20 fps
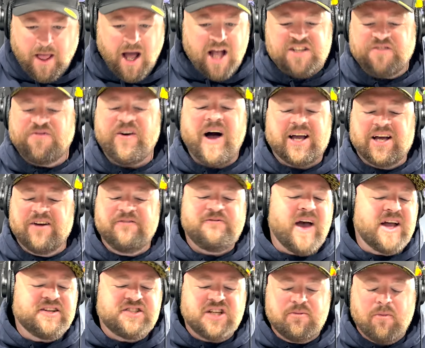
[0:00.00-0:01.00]
That's fucking
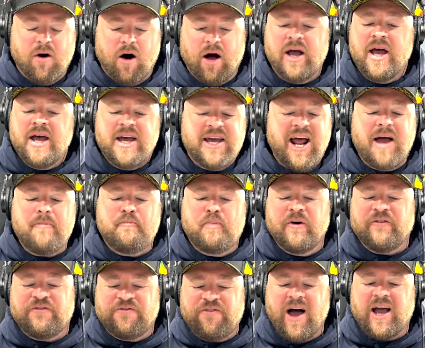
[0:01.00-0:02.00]
Vegemite. You don't
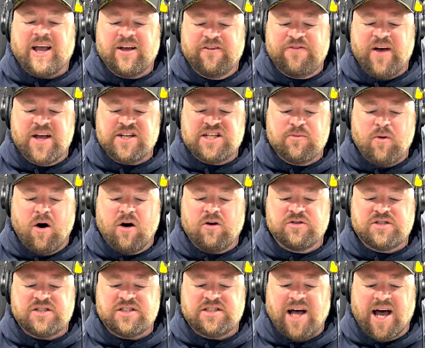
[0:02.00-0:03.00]
put fucking Vegemite
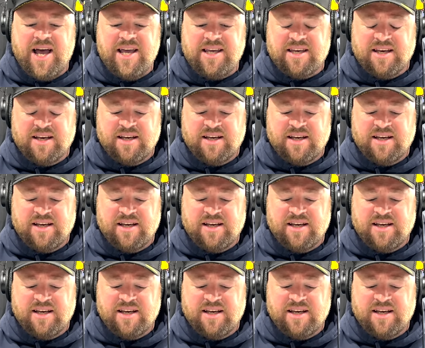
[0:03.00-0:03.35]
on steak.